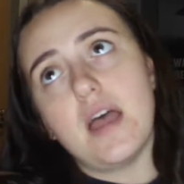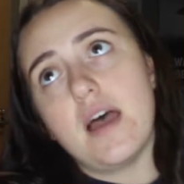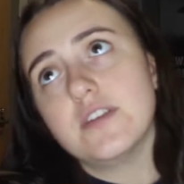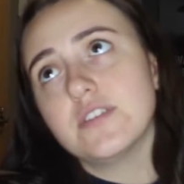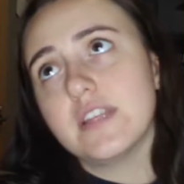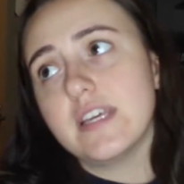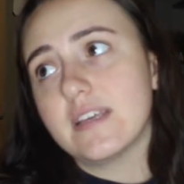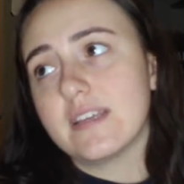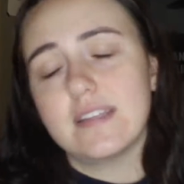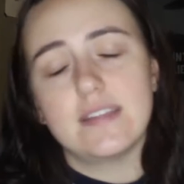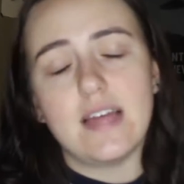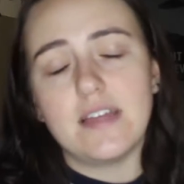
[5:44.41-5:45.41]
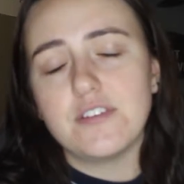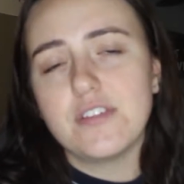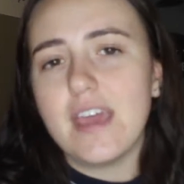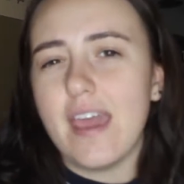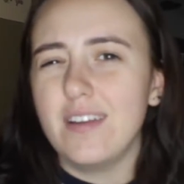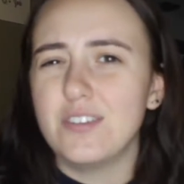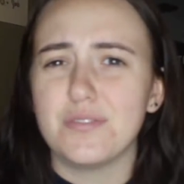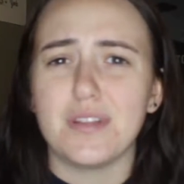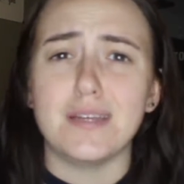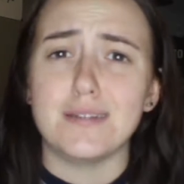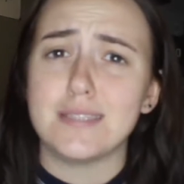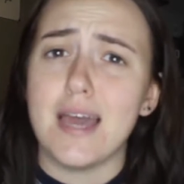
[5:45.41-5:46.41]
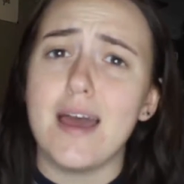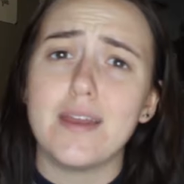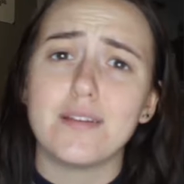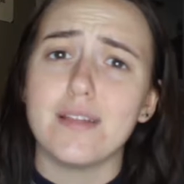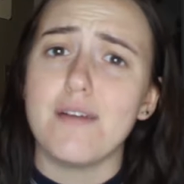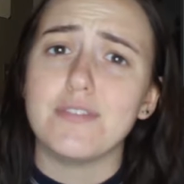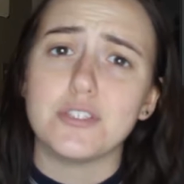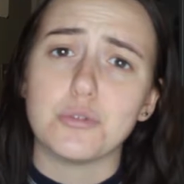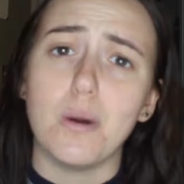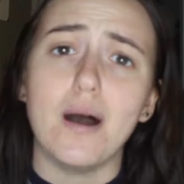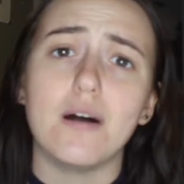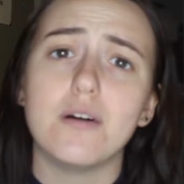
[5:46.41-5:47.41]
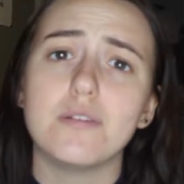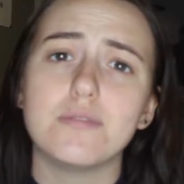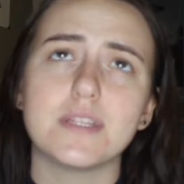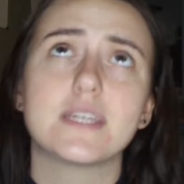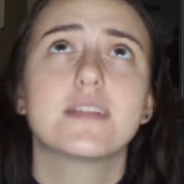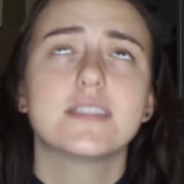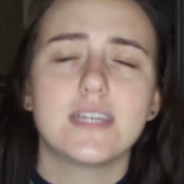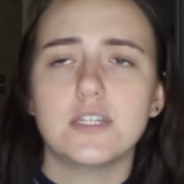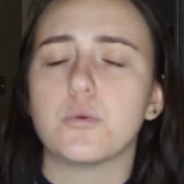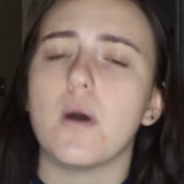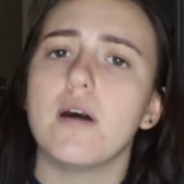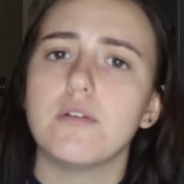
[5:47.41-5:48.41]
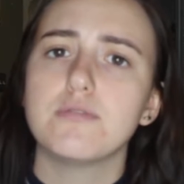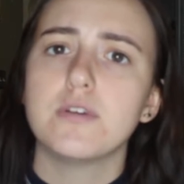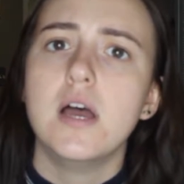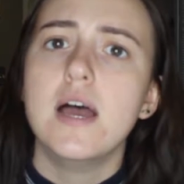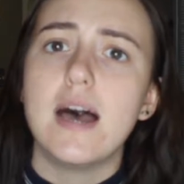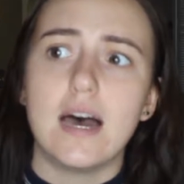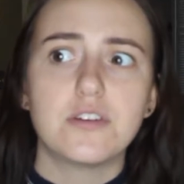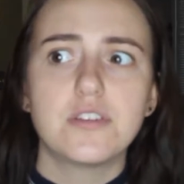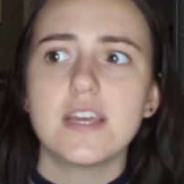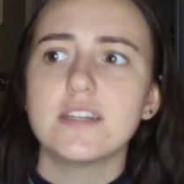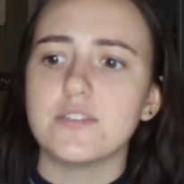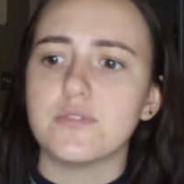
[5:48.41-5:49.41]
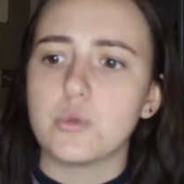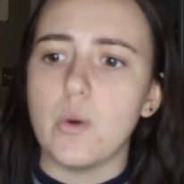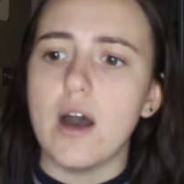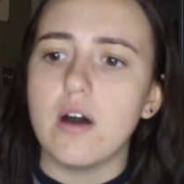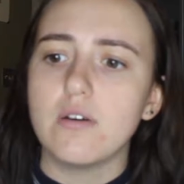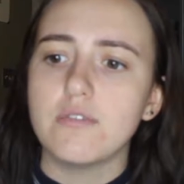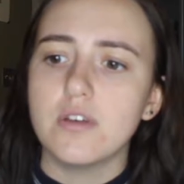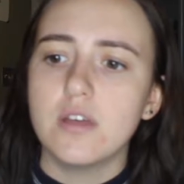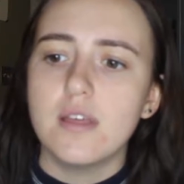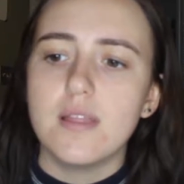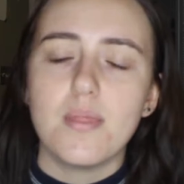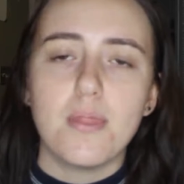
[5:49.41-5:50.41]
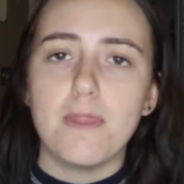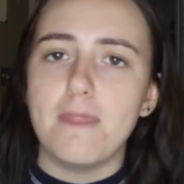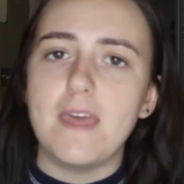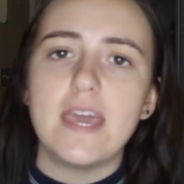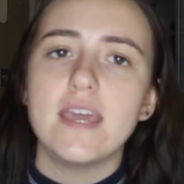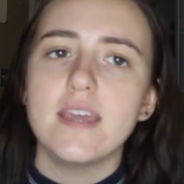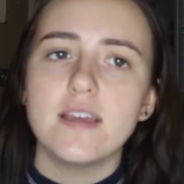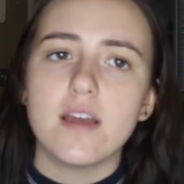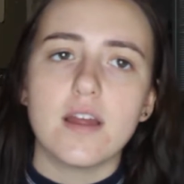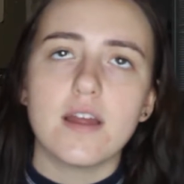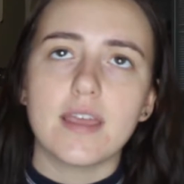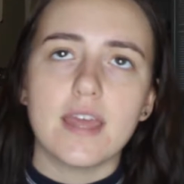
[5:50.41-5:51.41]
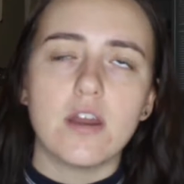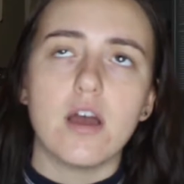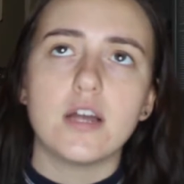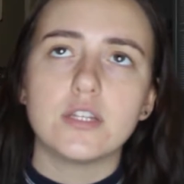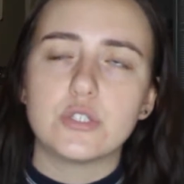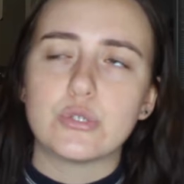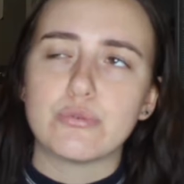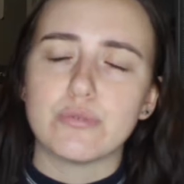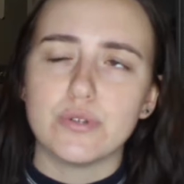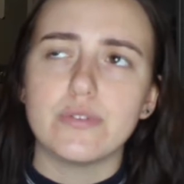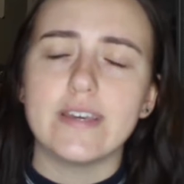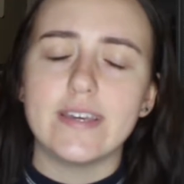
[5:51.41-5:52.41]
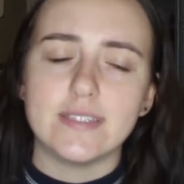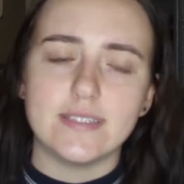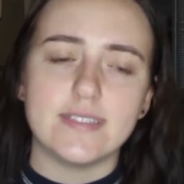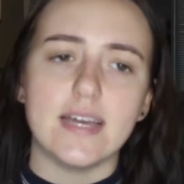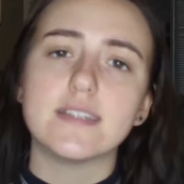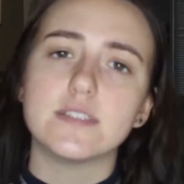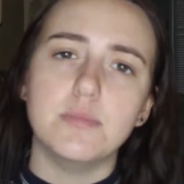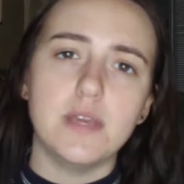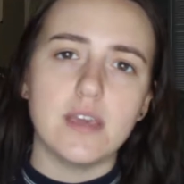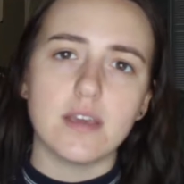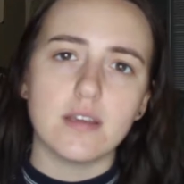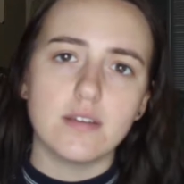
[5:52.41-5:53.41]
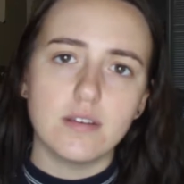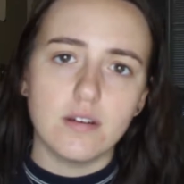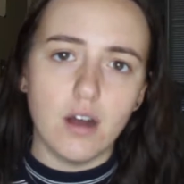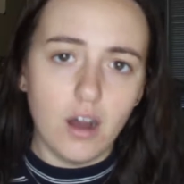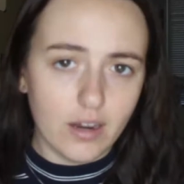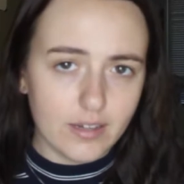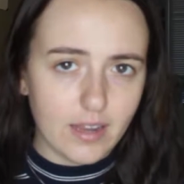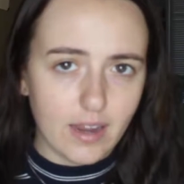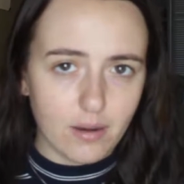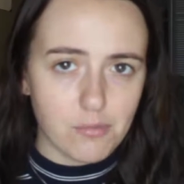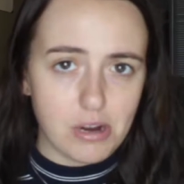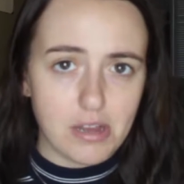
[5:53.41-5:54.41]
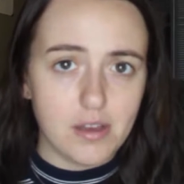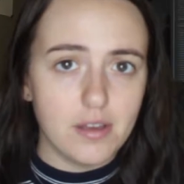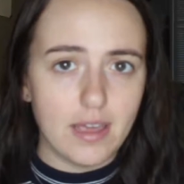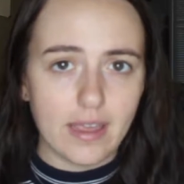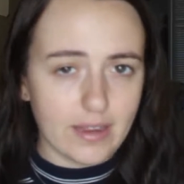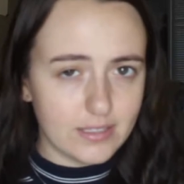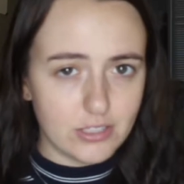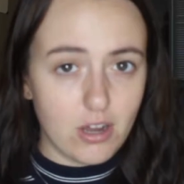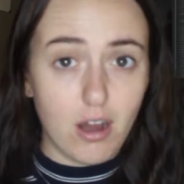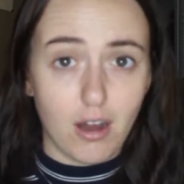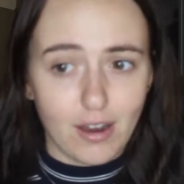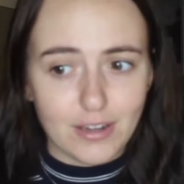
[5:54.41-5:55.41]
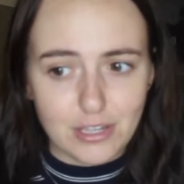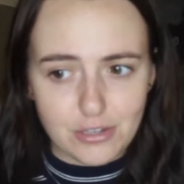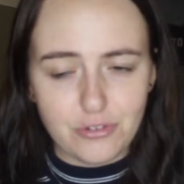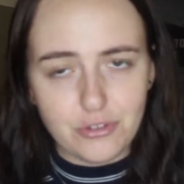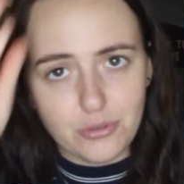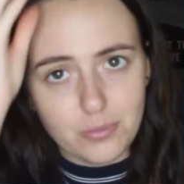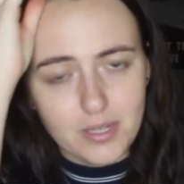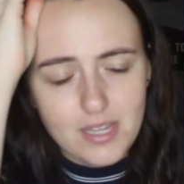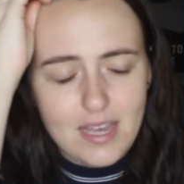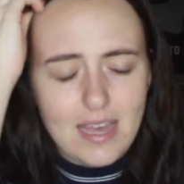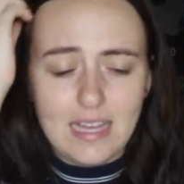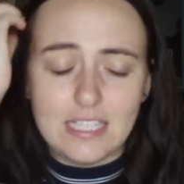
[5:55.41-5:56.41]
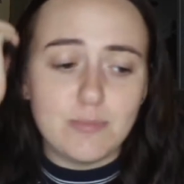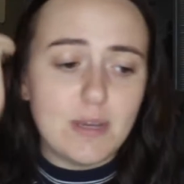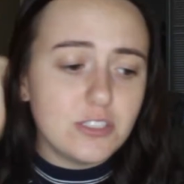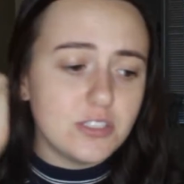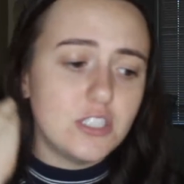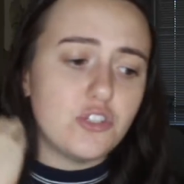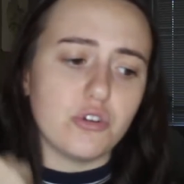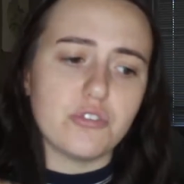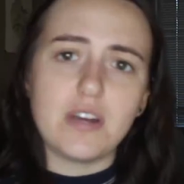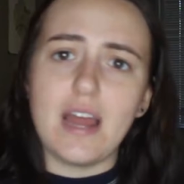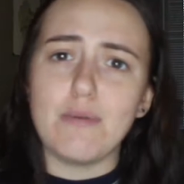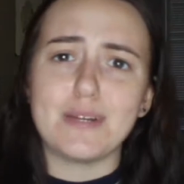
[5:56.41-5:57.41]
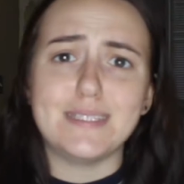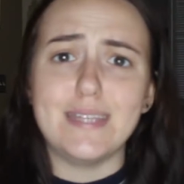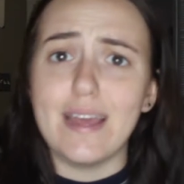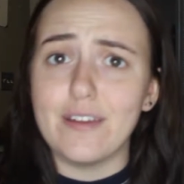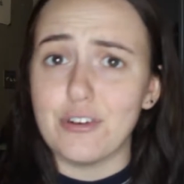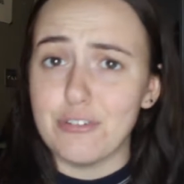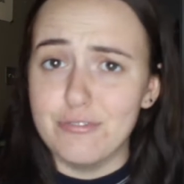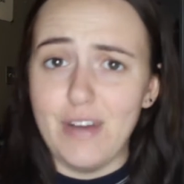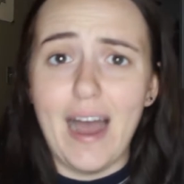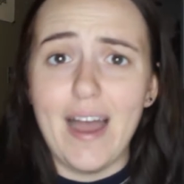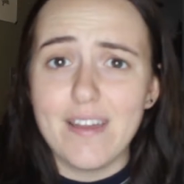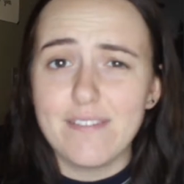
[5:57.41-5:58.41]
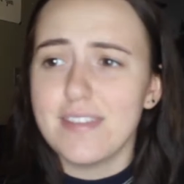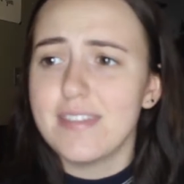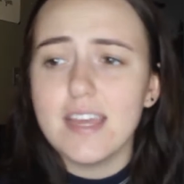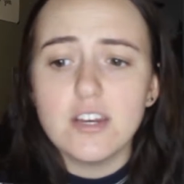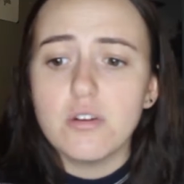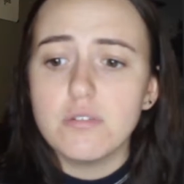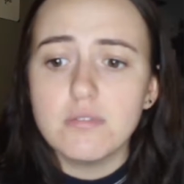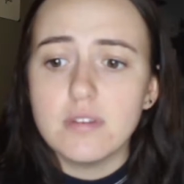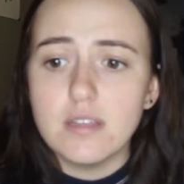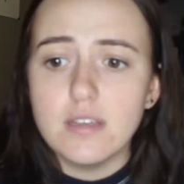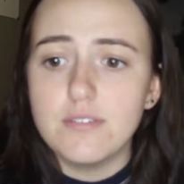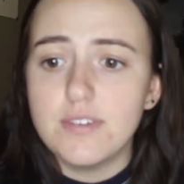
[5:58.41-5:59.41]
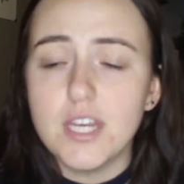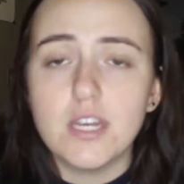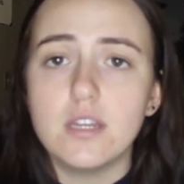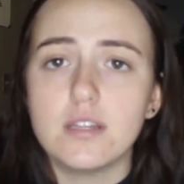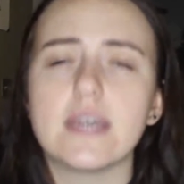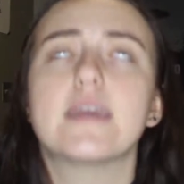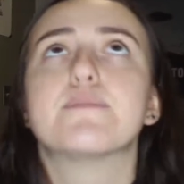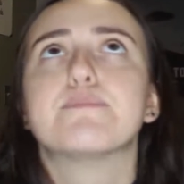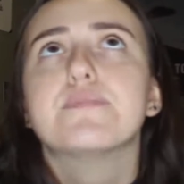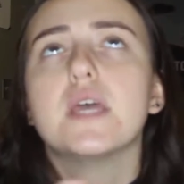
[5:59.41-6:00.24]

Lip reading: under the age of like 10, 11, 12, like let's say 12. Under the age of 12, they cannot truly consent to being on camera and on YouTube. Especially children, I want to say under 5, they don't even, like,